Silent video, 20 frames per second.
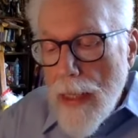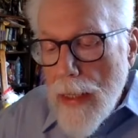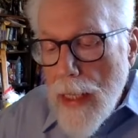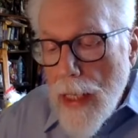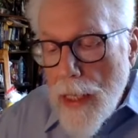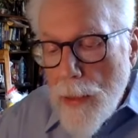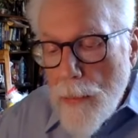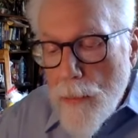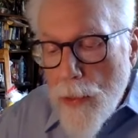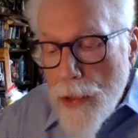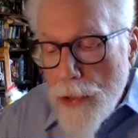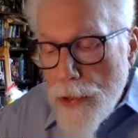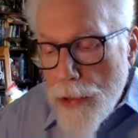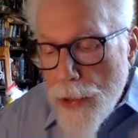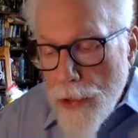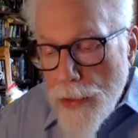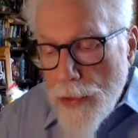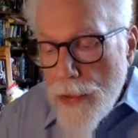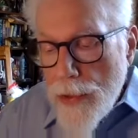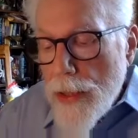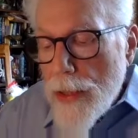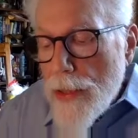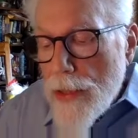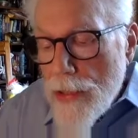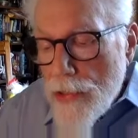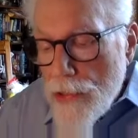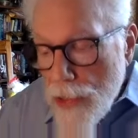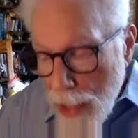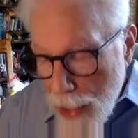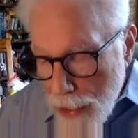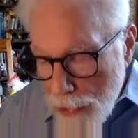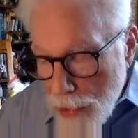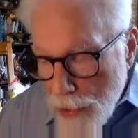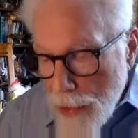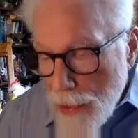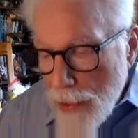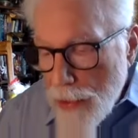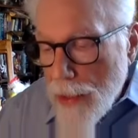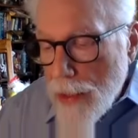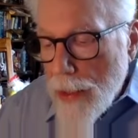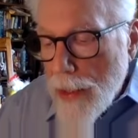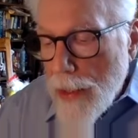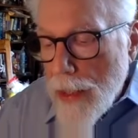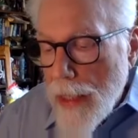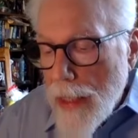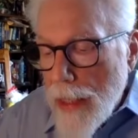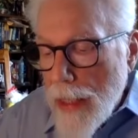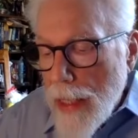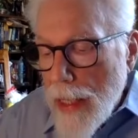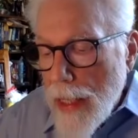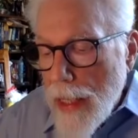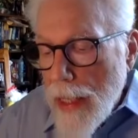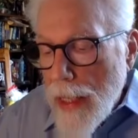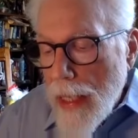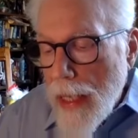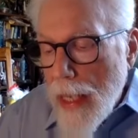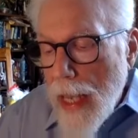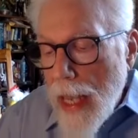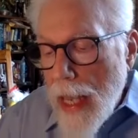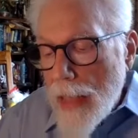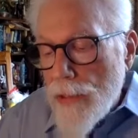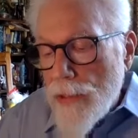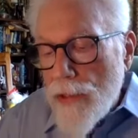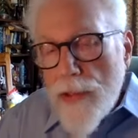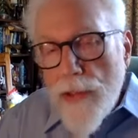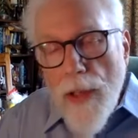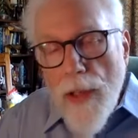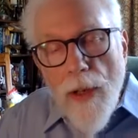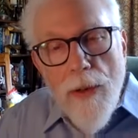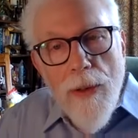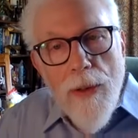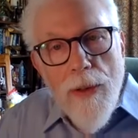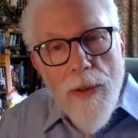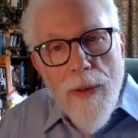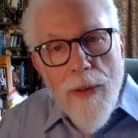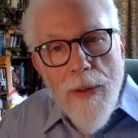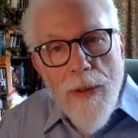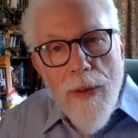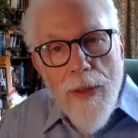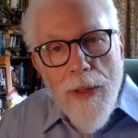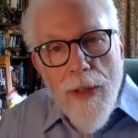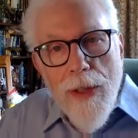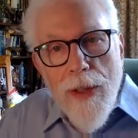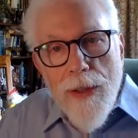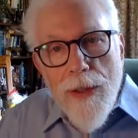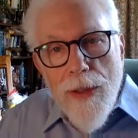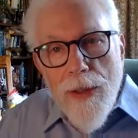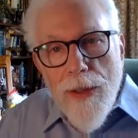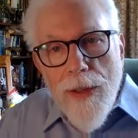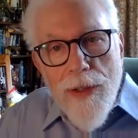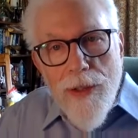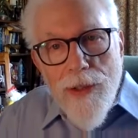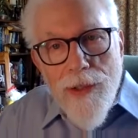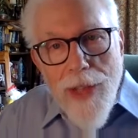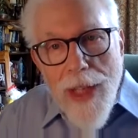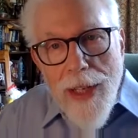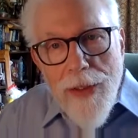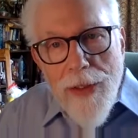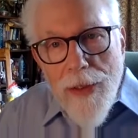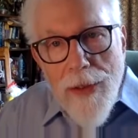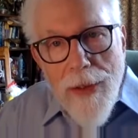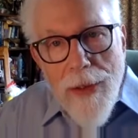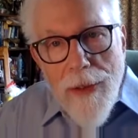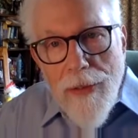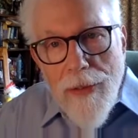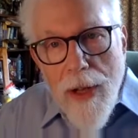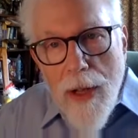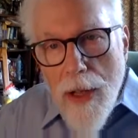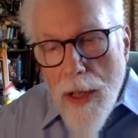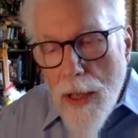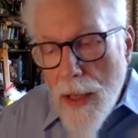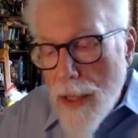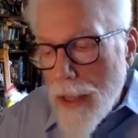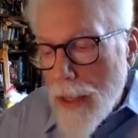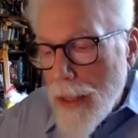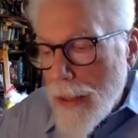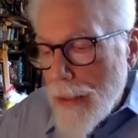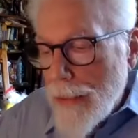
Let him return to the center, and so to the center of all,